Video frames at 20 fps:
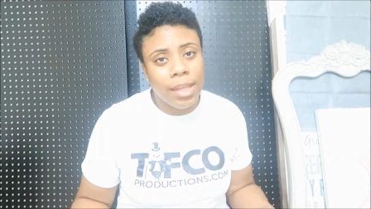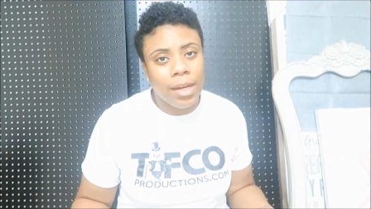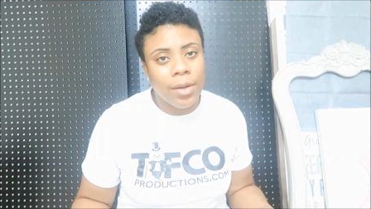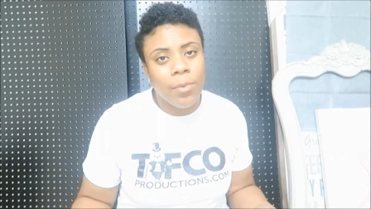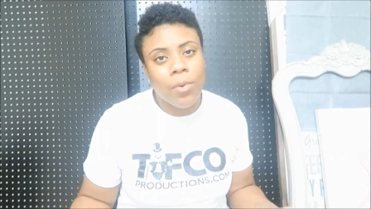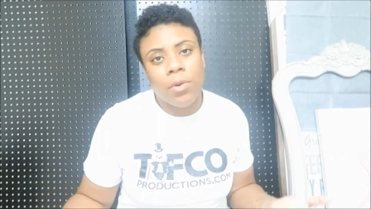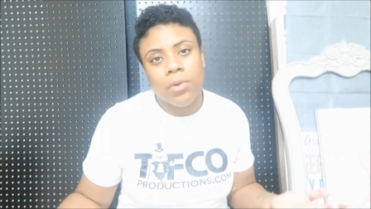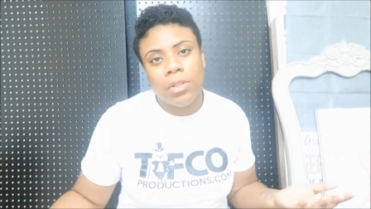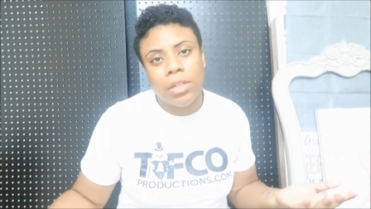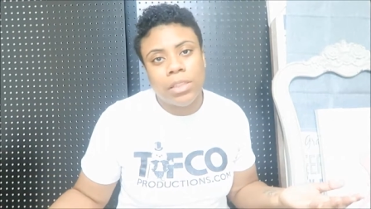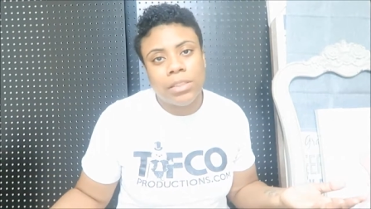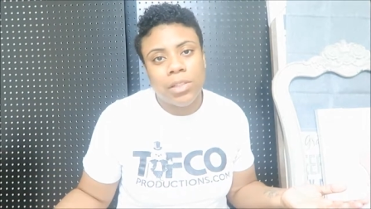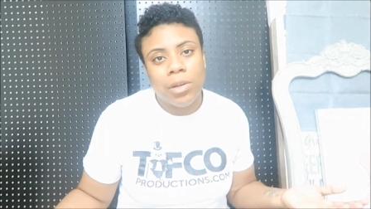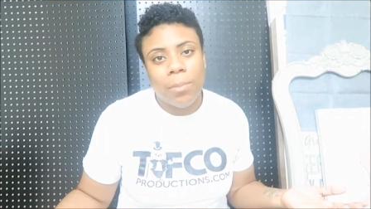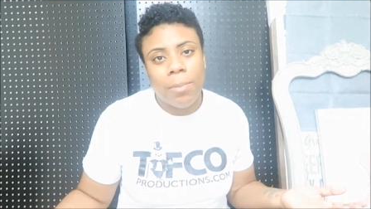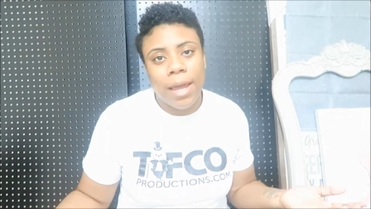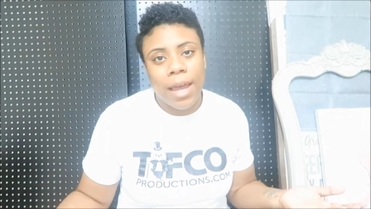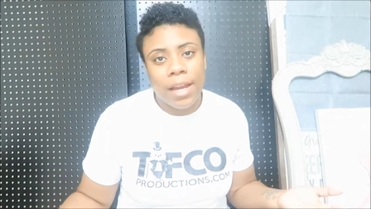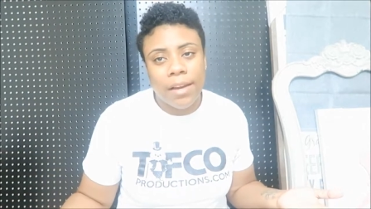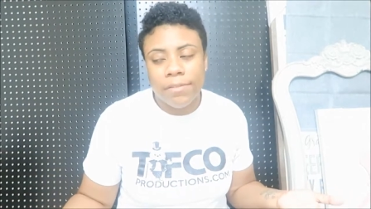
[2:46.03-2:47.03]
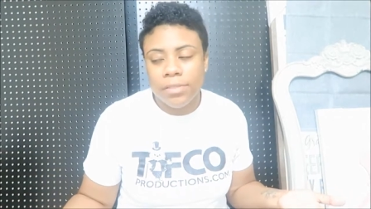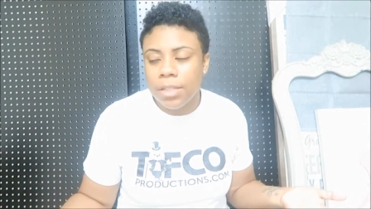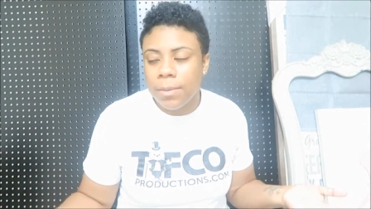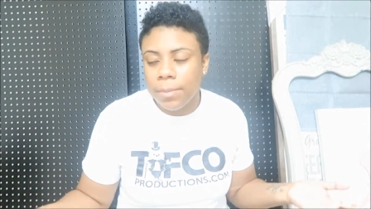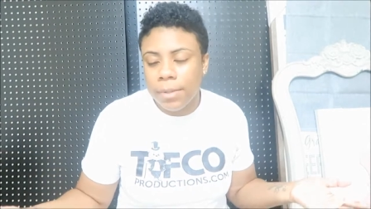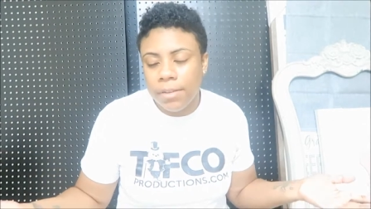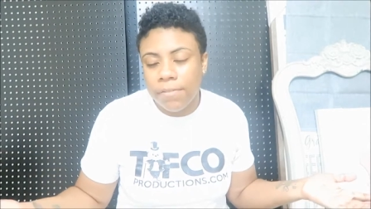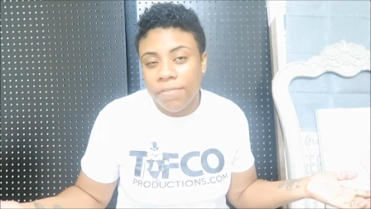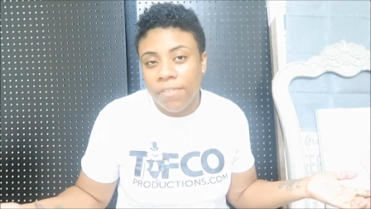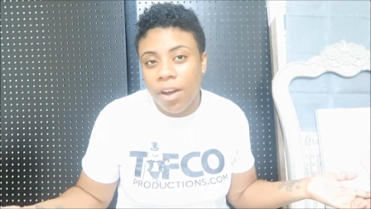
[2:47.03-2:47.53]
and it won't look so bad if
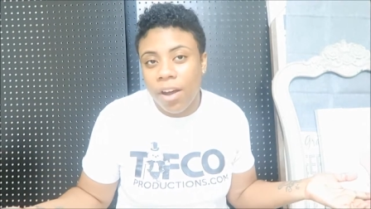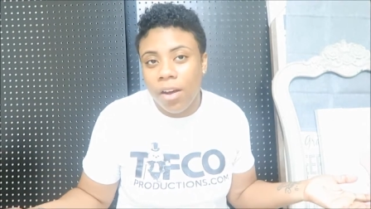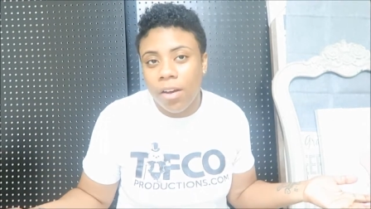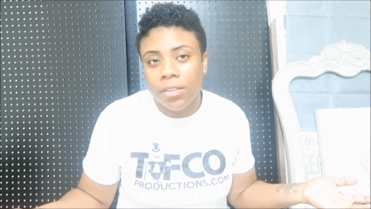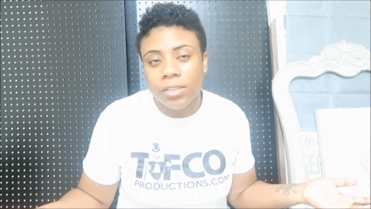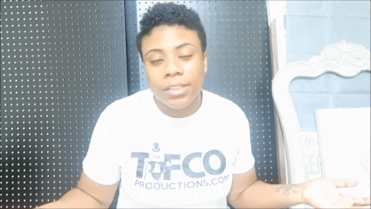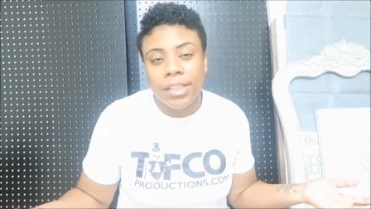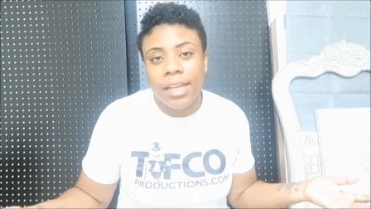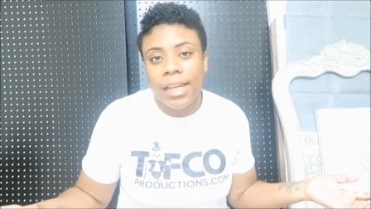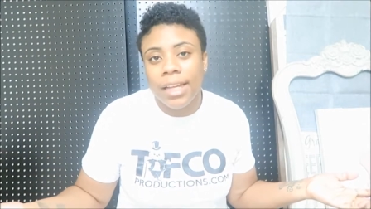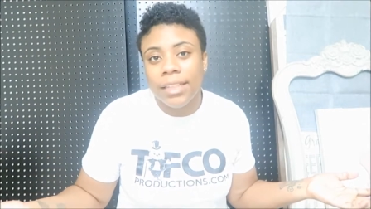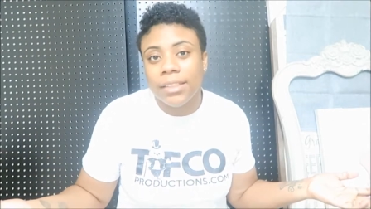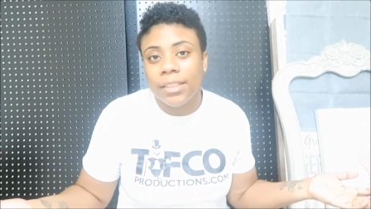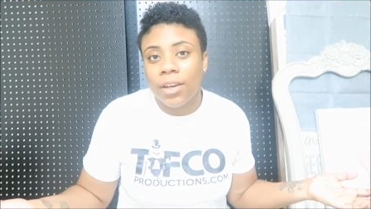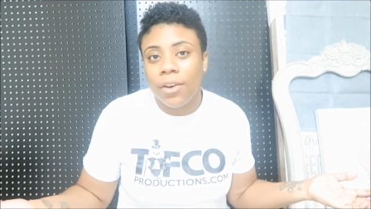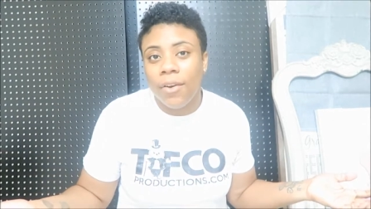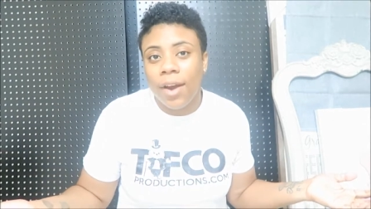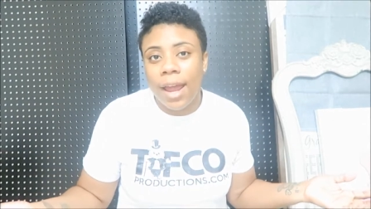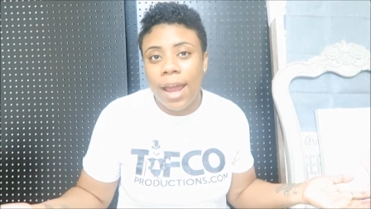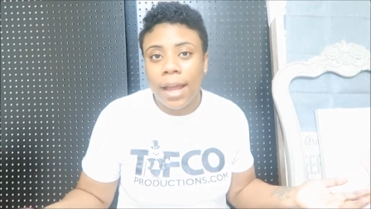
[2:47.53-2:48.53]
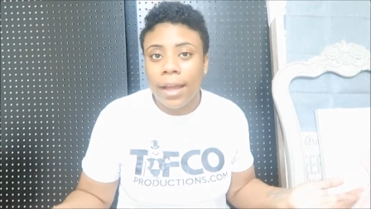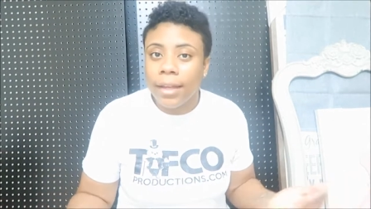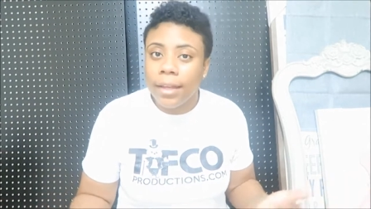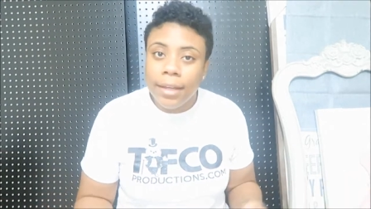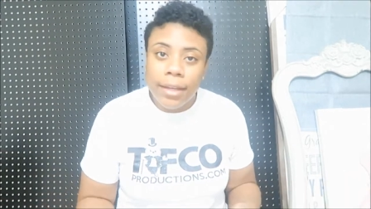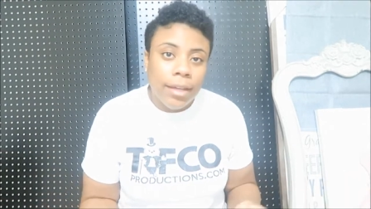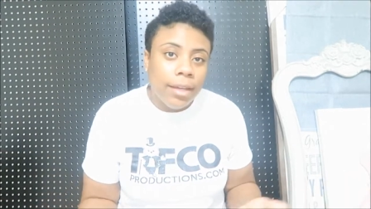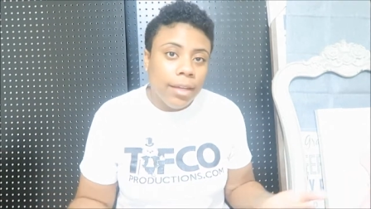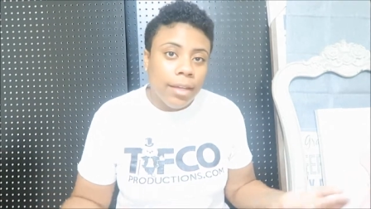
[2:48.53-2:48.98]
something falls and it gets a crack.